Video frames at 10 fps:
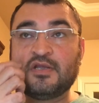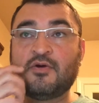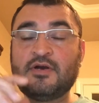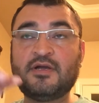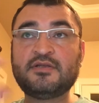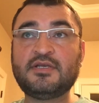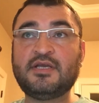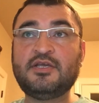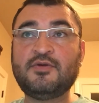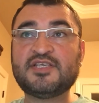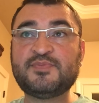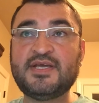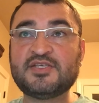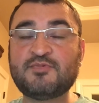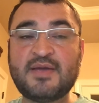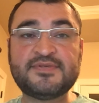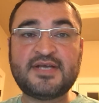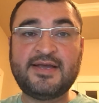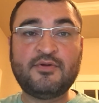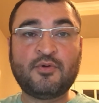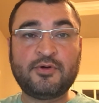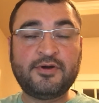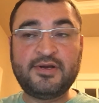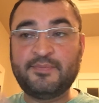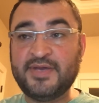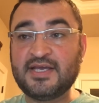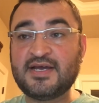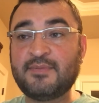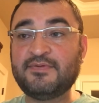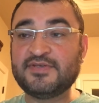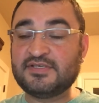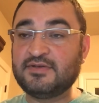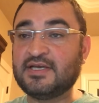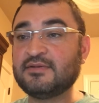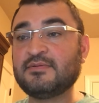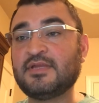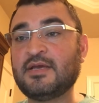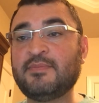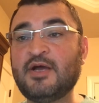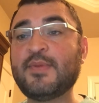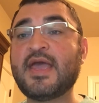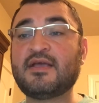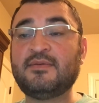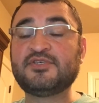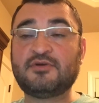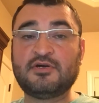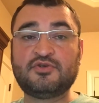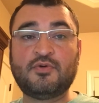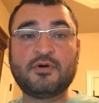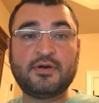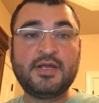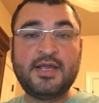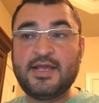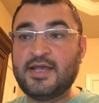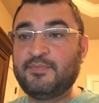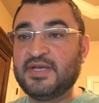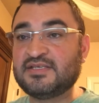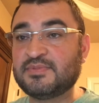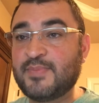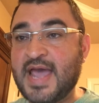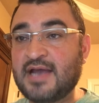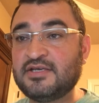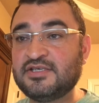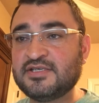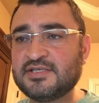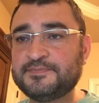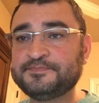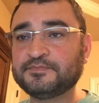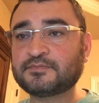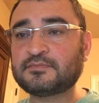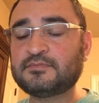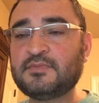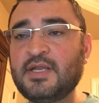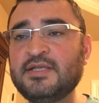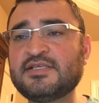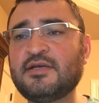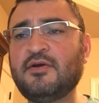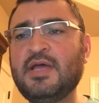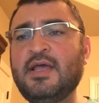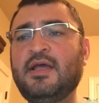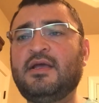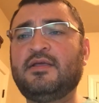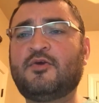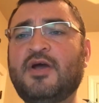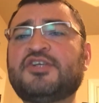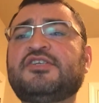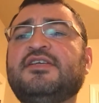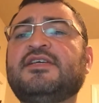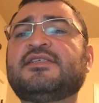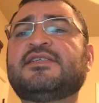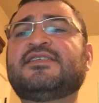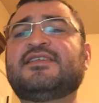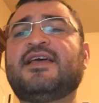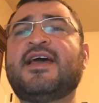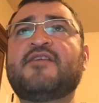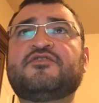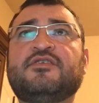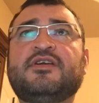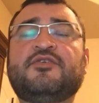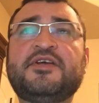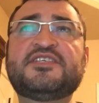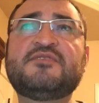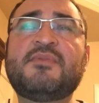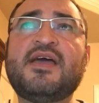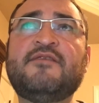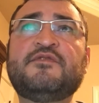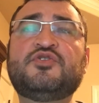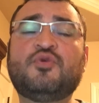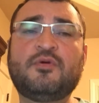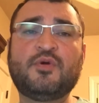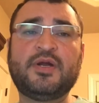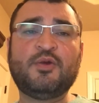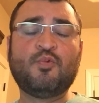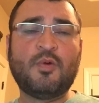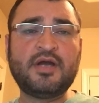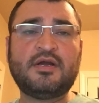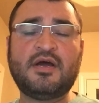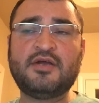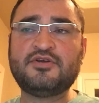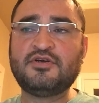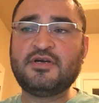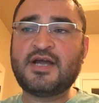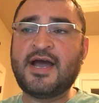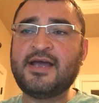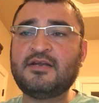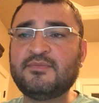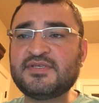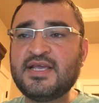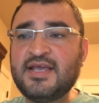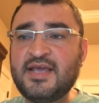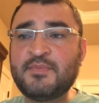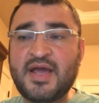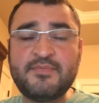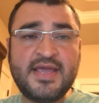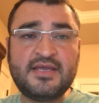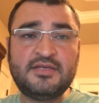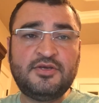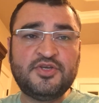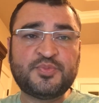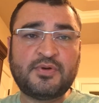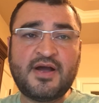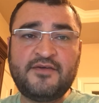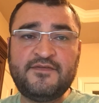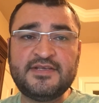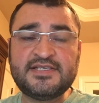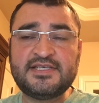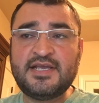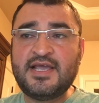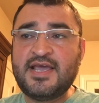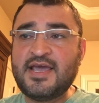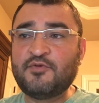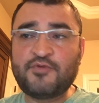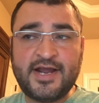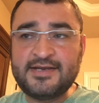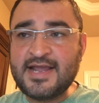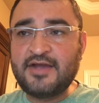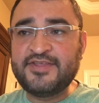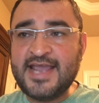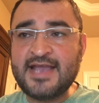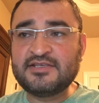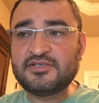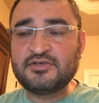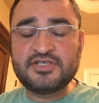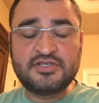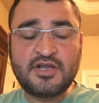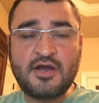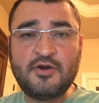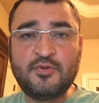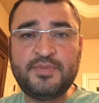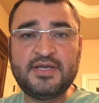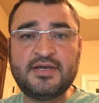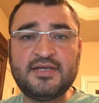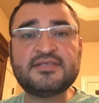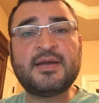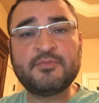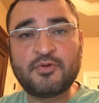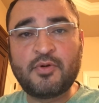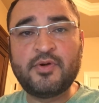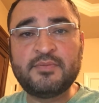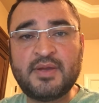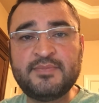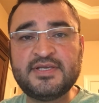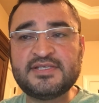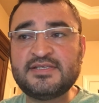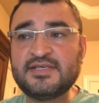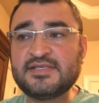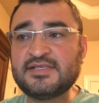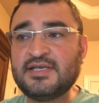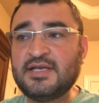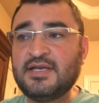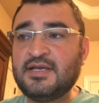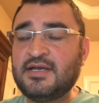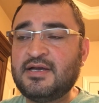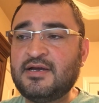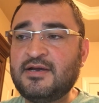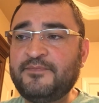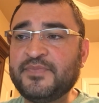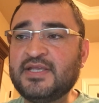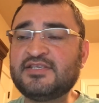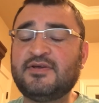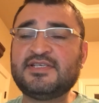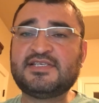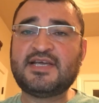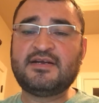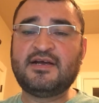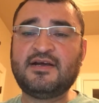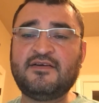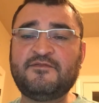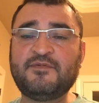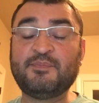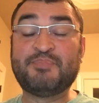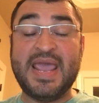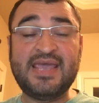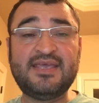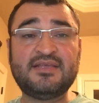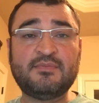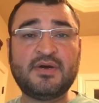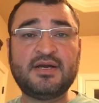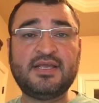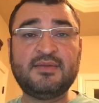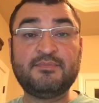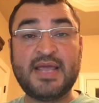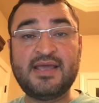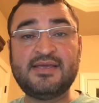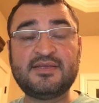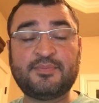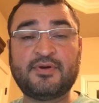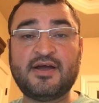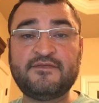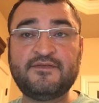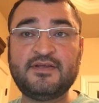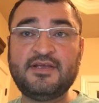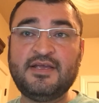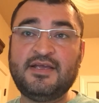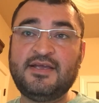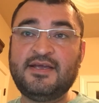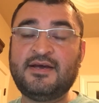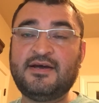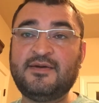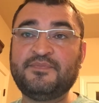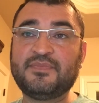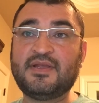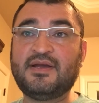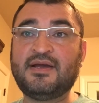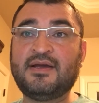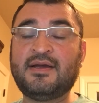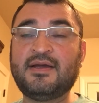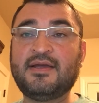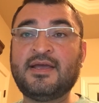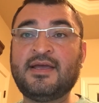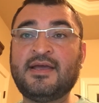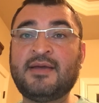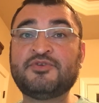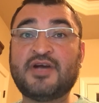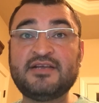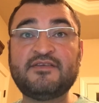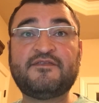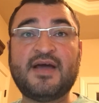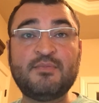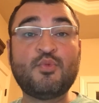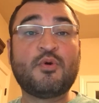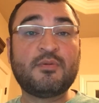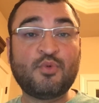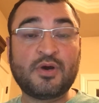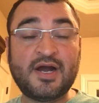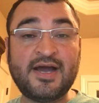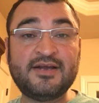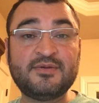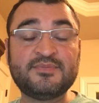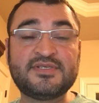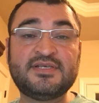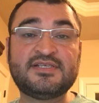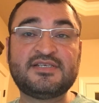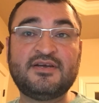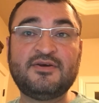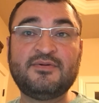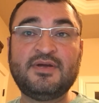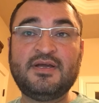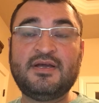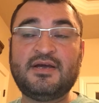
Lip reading: going on the USPS website, ordering a pickup so that the mailman comes to our door and picks up the packages. And so the question is after increasing my inventory 100 items, am I making huge profits? And right now the answer is no, because I'm growing my business. And so instead of banking the money and banking the profit, I'm trying to find more and more items. And so